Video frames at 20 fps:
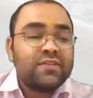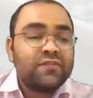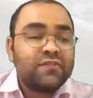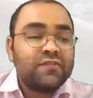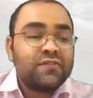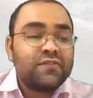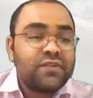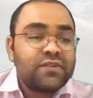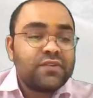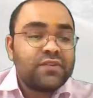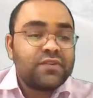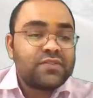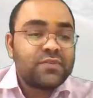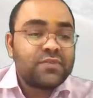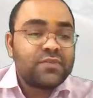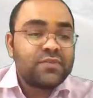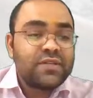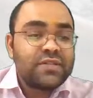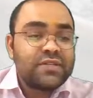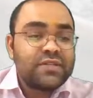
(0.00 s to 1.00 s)
the
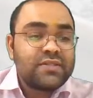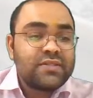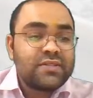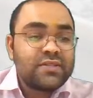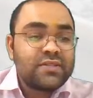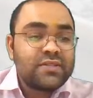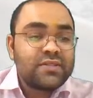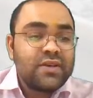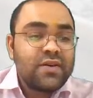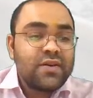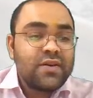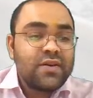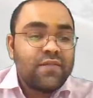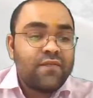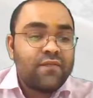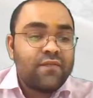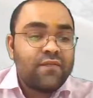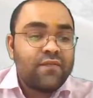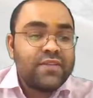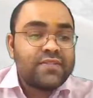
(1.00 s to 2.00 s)
first one is
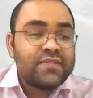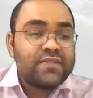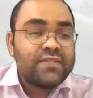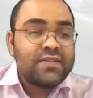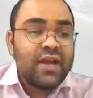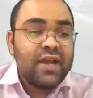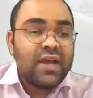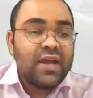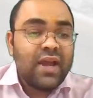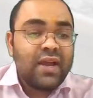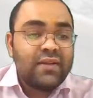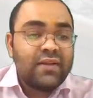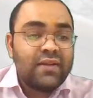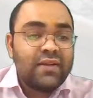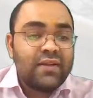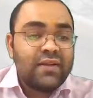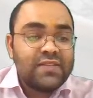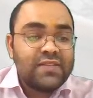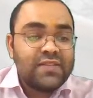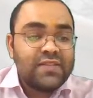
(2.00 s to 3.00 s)
this
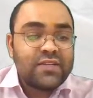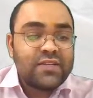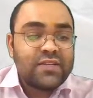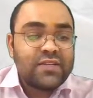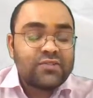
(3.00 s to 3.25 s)
and this.